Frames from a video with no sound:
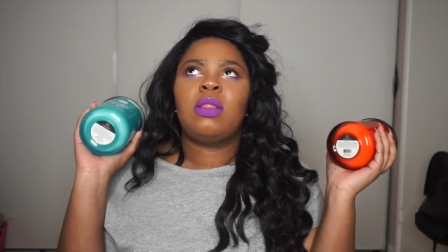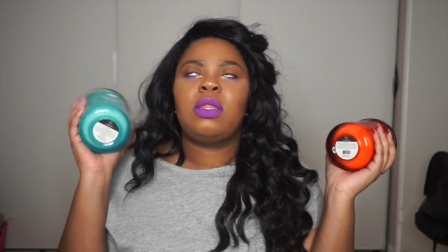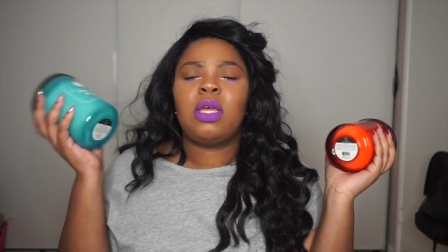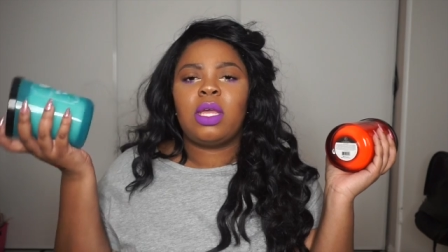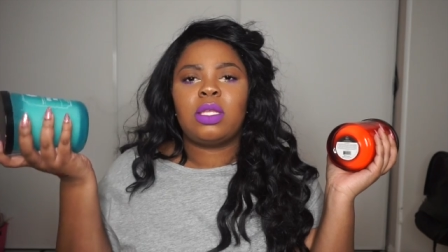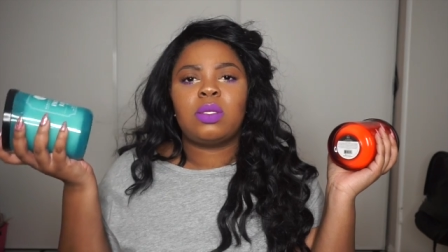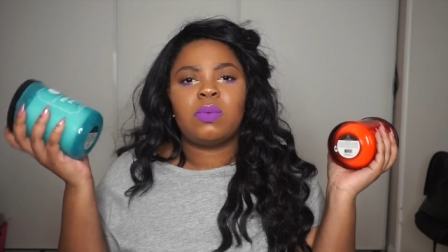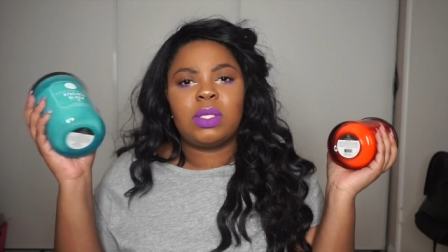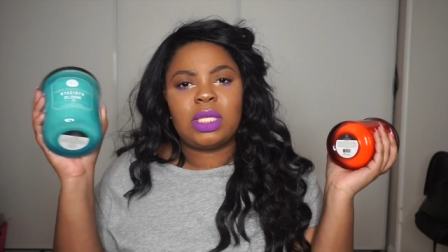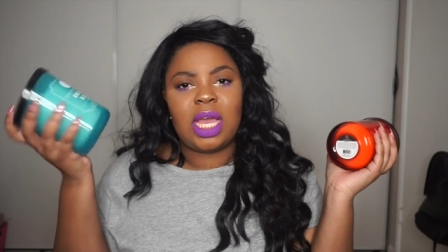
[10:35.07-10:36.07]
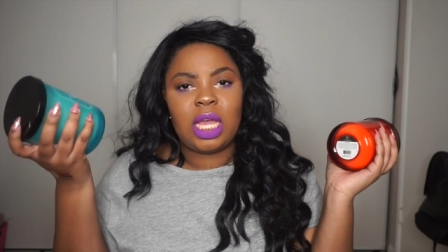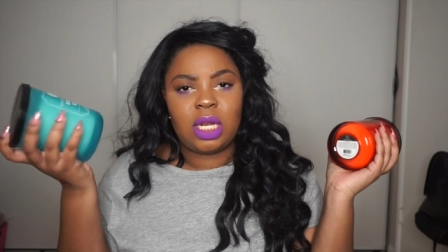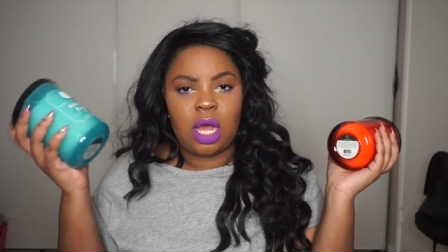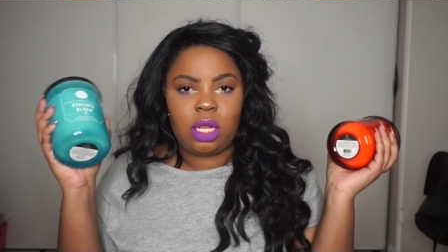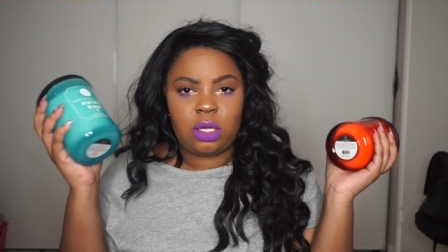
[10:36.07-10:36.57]
this was eight
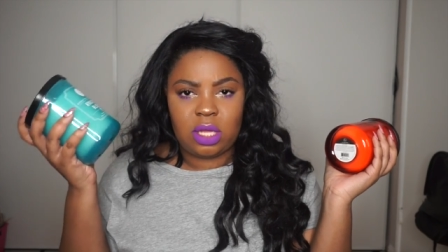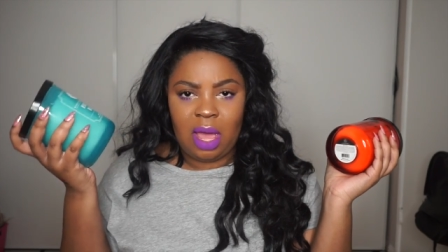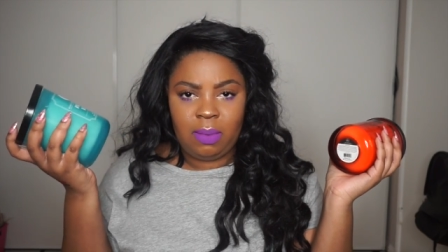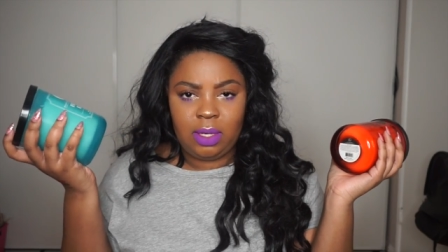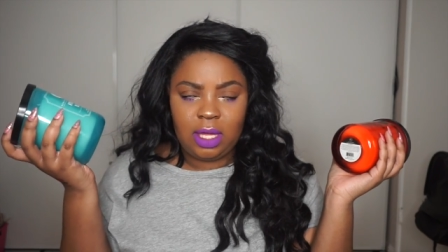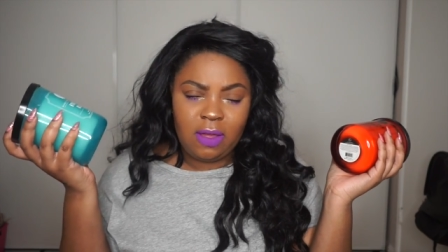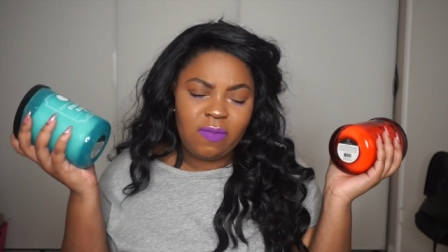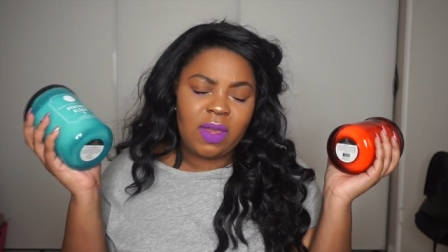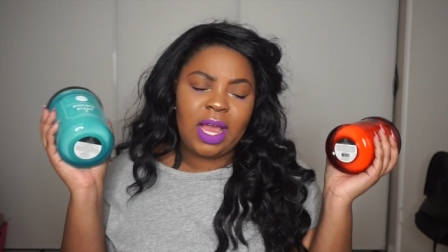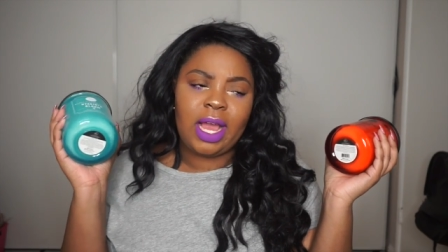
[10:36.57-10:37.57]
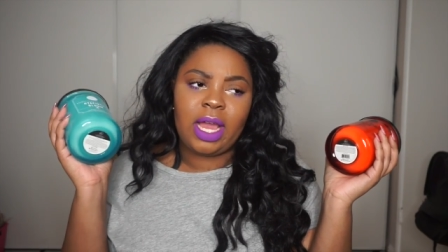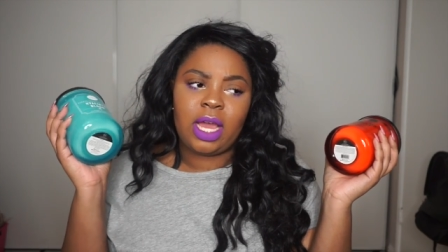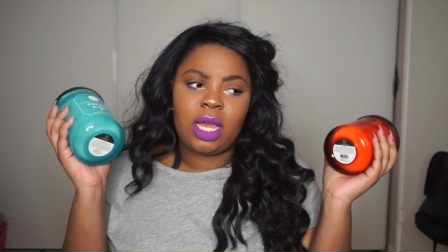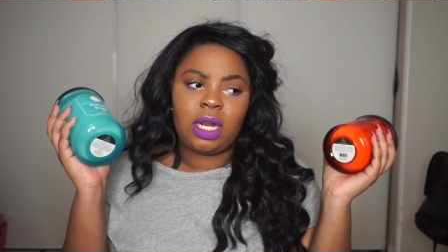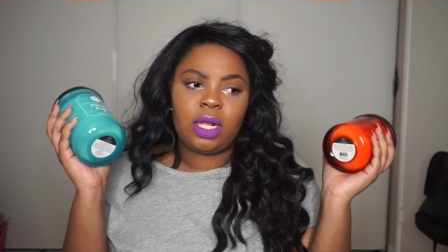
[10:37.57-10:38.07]
dollars i believe
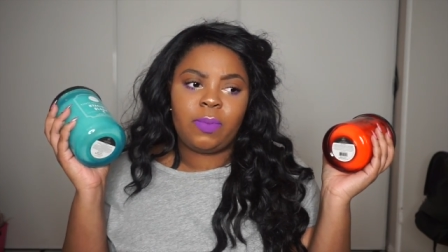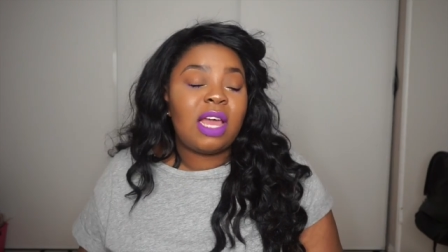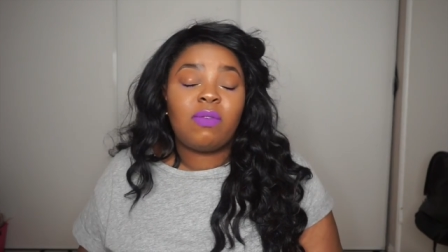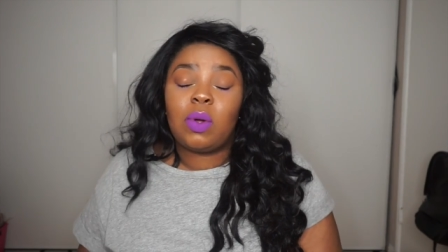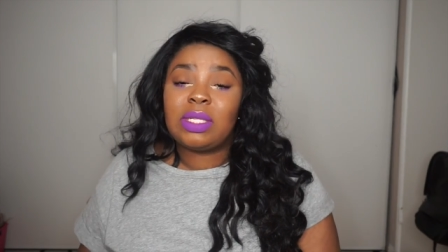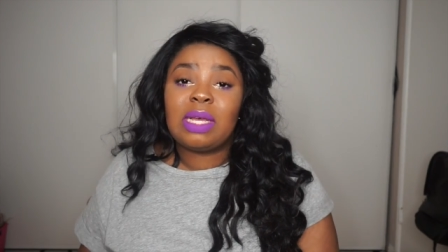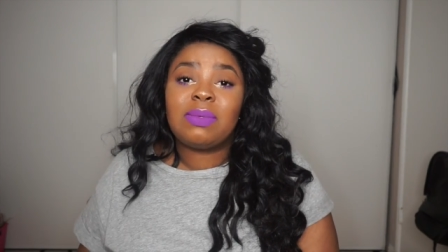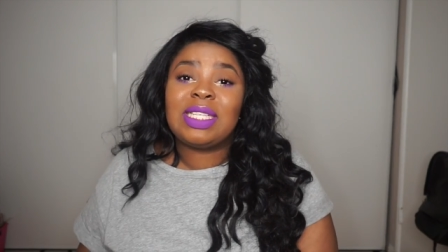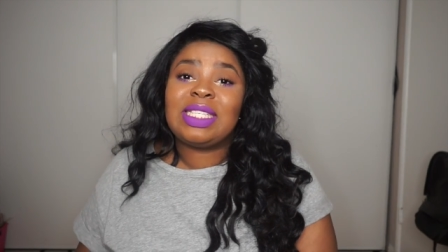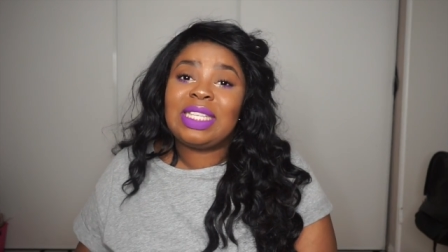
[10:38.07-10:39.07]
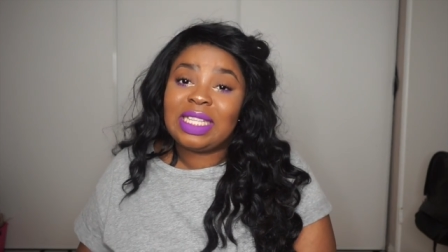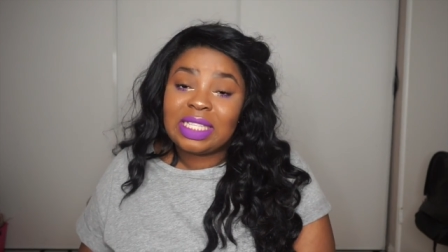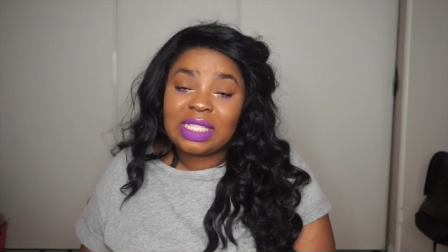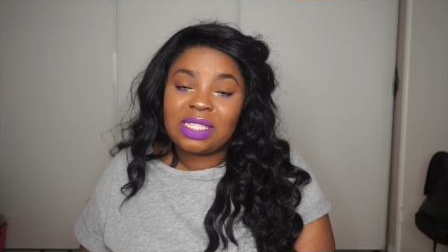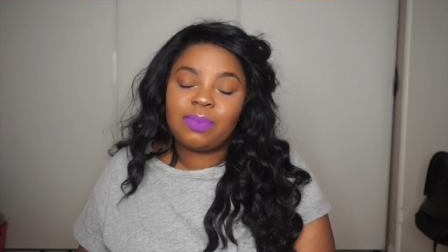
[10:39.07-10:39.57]
and they have all types of
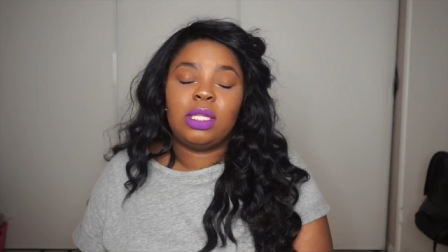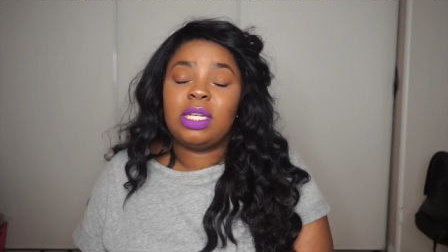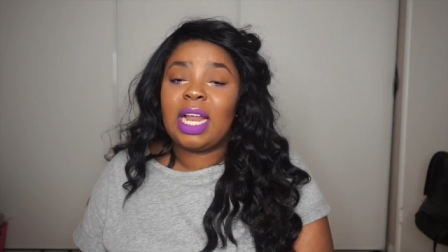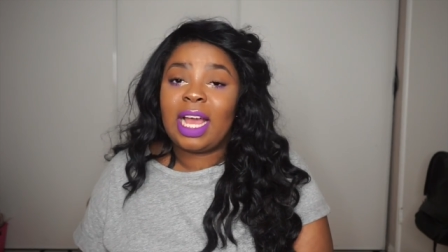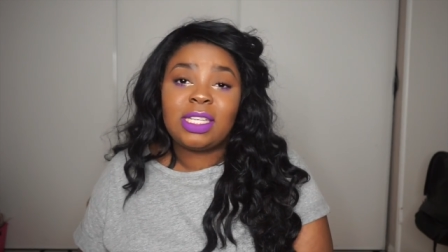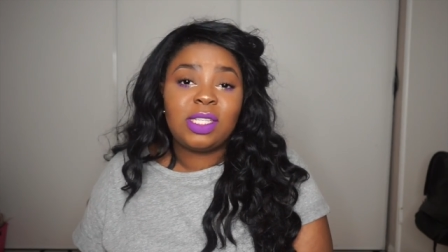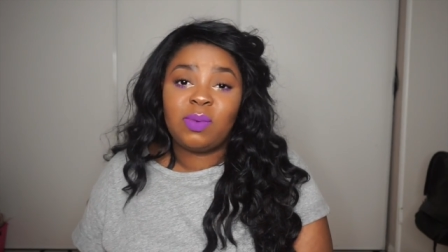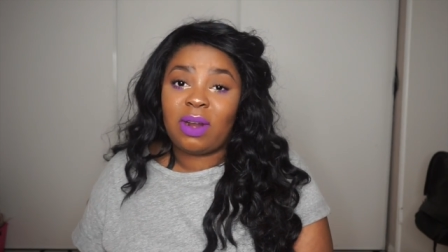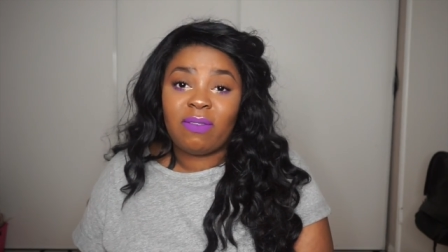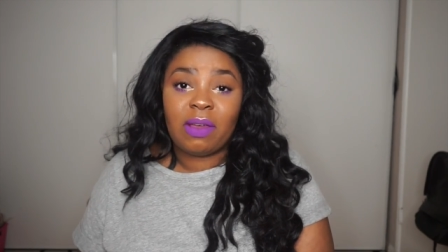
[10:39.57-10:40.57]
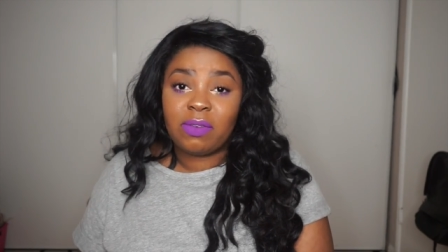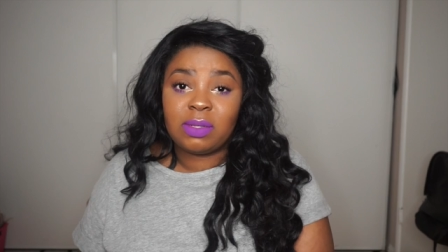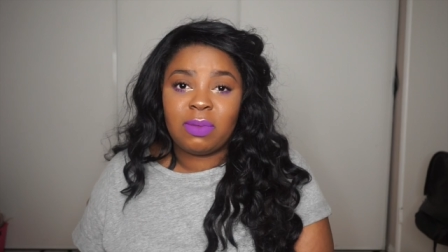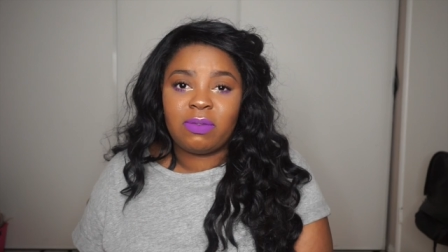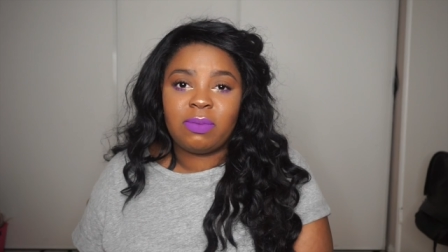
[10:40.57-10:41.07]
scents the nastiest one i've ever
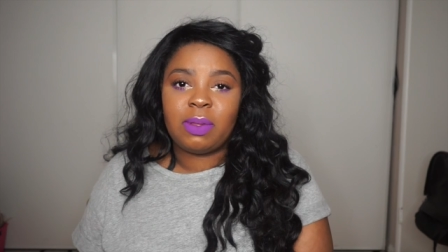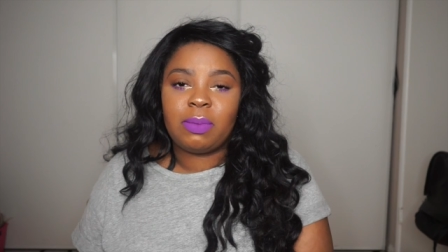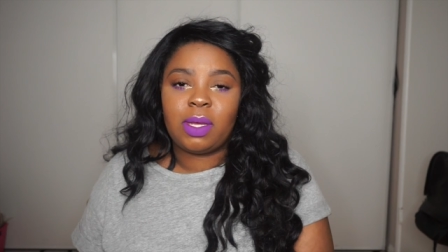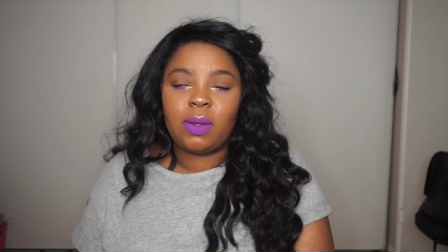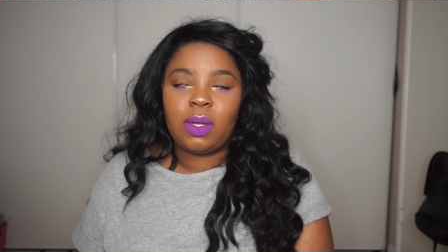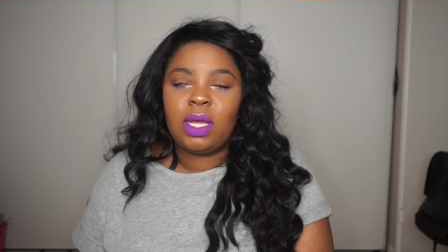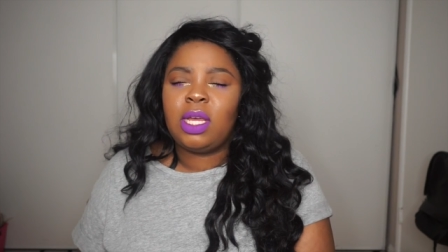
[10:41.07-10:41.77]
smelled from them though